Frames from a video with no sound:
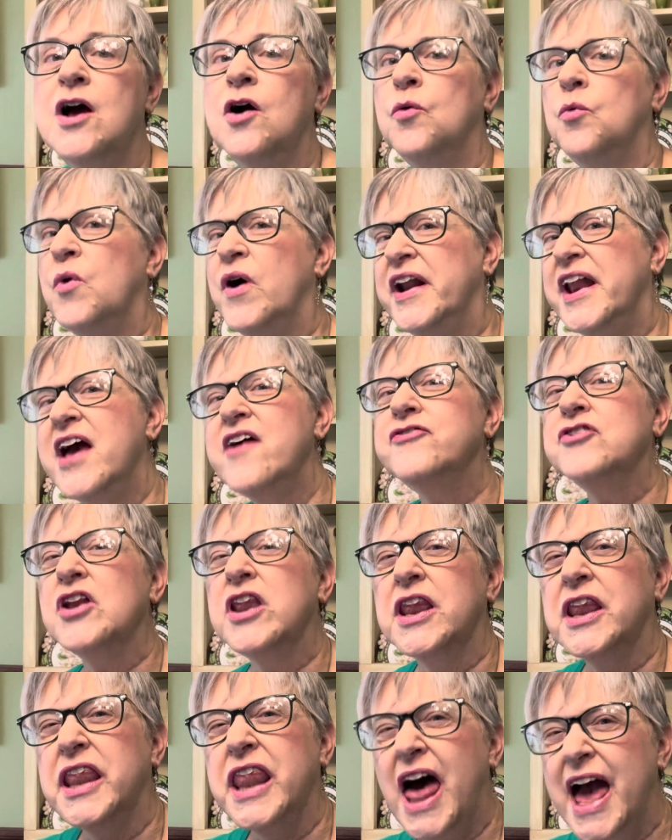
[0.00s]
Whatever
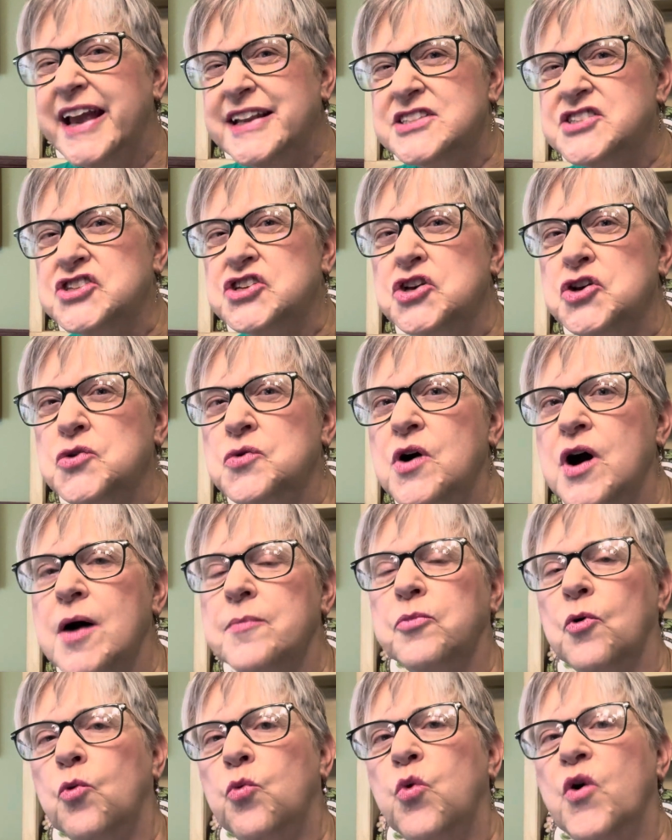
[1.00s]
lights you
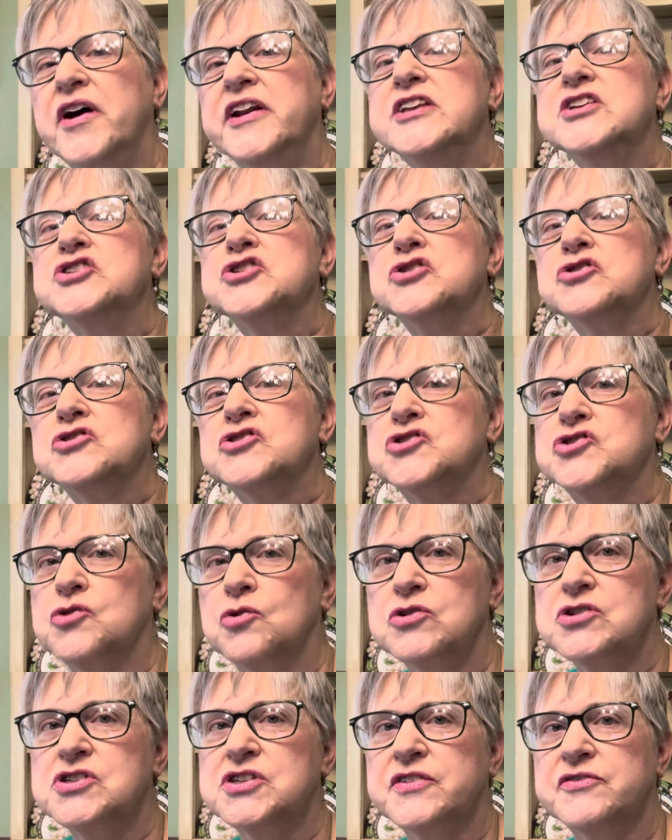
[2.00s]
up, what is your
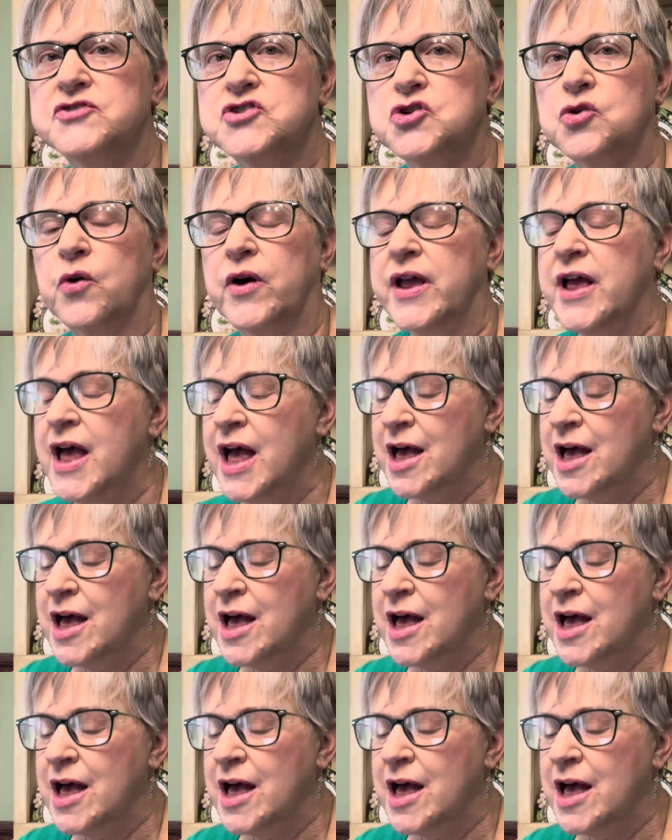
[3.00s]
source of joy?